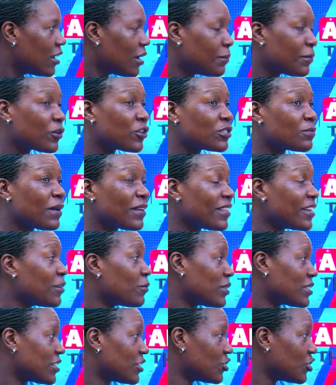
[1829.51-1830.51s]
Because by then he
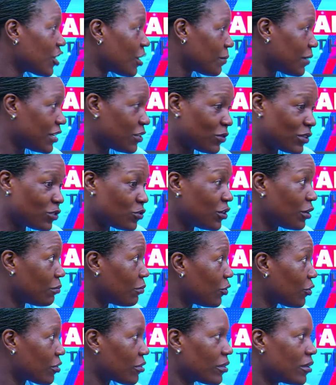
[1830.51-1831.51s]
was a chairman, he was doing
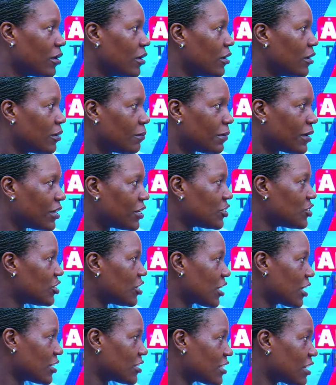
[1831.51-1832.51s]
both
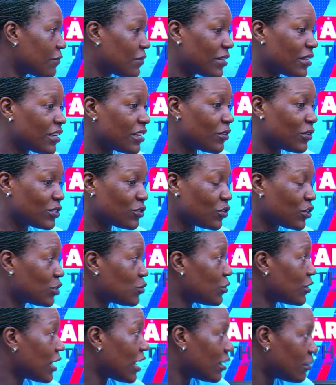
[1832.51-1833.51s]
managing and stuff, and then he was doing it
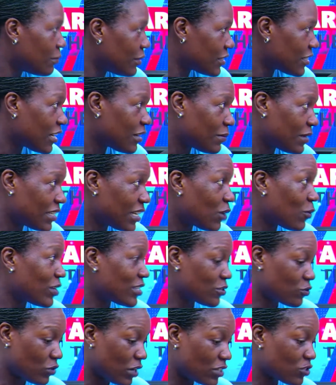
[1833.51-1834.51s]
with Albert now
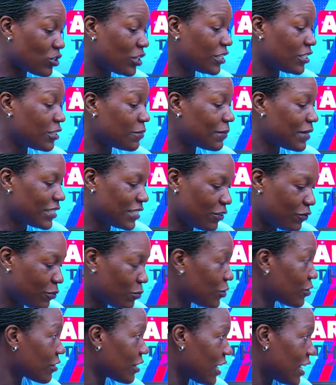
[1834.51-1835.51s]
was actually team manager for
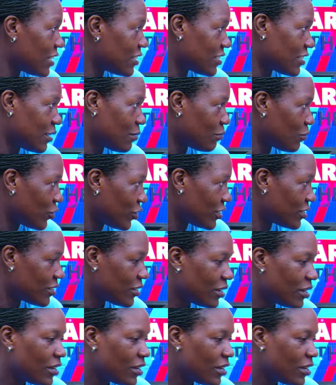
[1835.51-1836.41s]
both girls and boys.